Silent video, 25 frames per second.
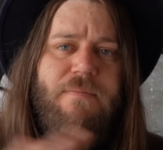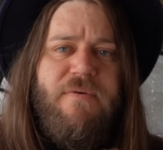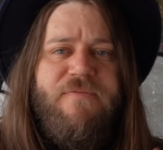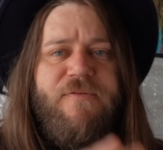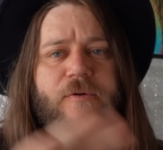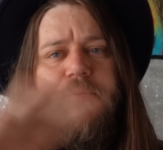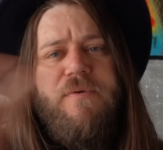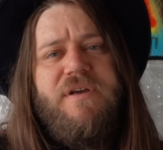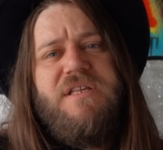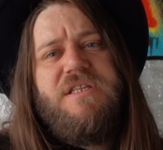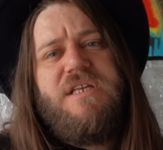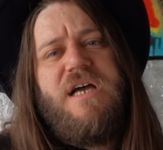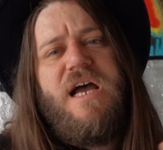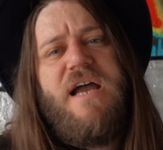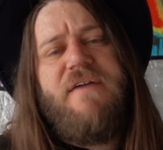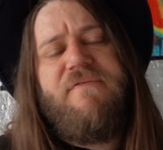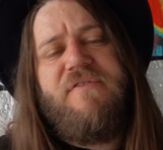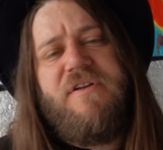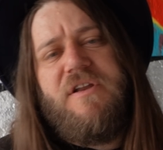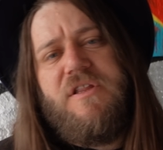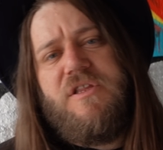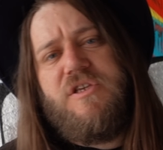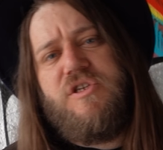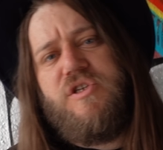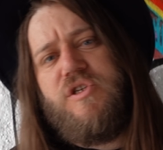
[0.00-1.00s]
before we dive
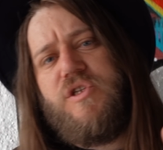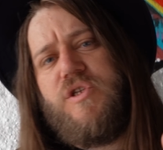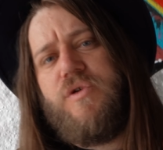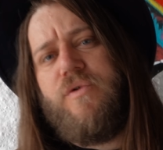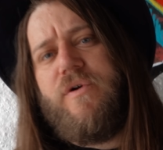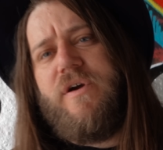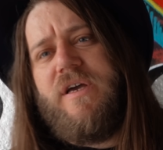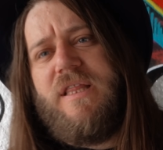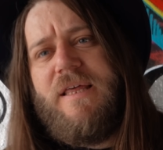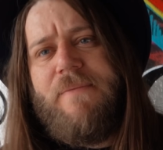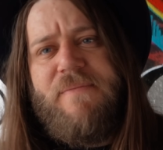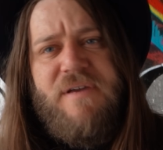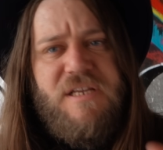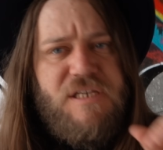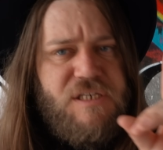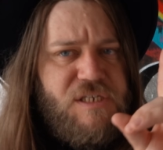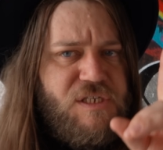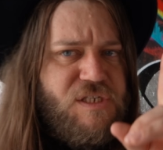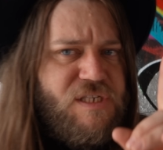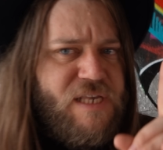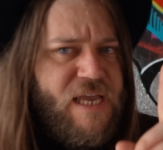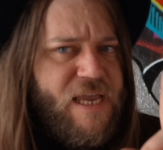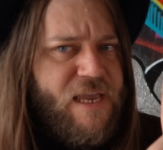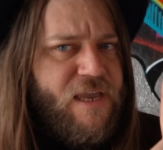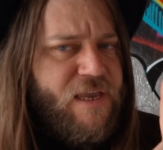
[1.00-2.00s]
into the tutorial, let me
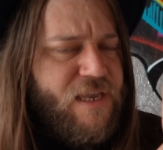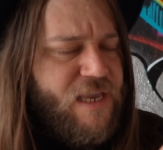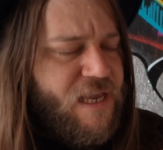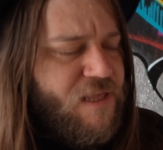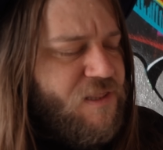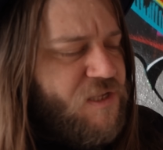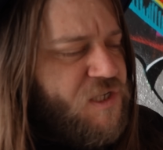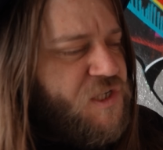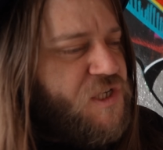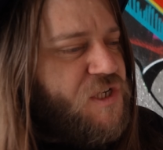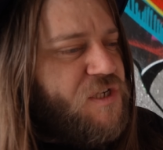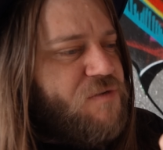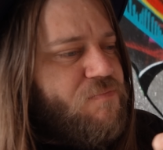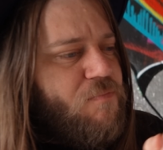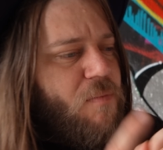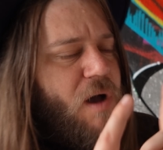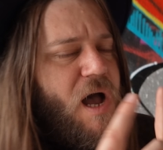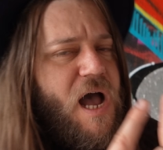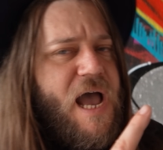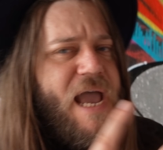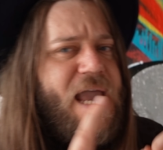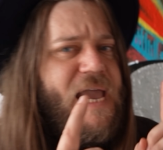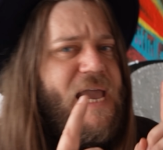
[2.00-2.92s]
just say, okay, this is my